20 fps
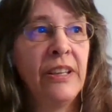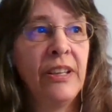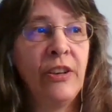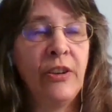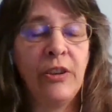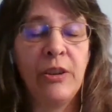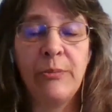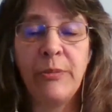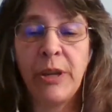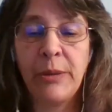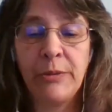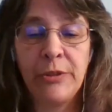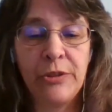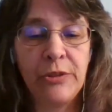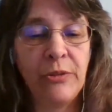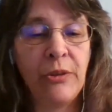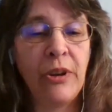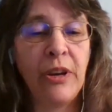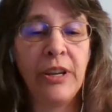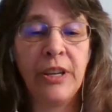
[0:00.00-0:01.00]
you know, it might be
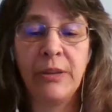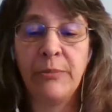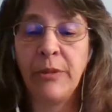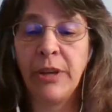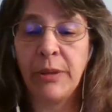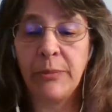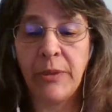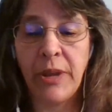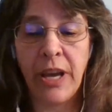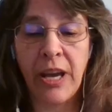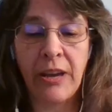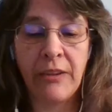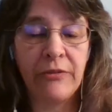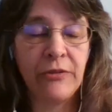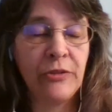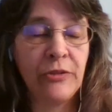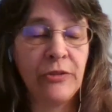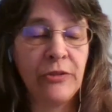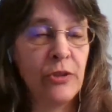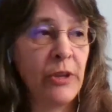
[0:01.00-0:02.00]
too hot, it might
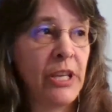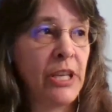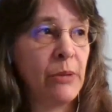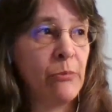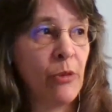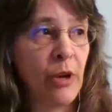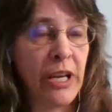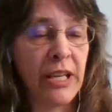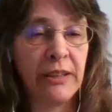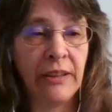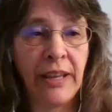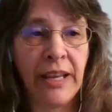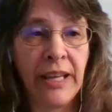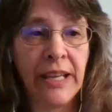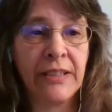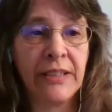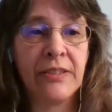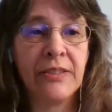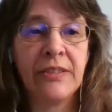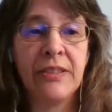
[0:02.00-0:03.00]
have too many bright
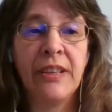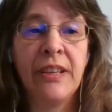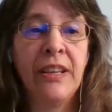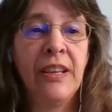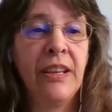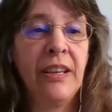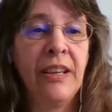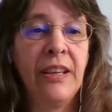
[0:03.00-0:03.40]
lights.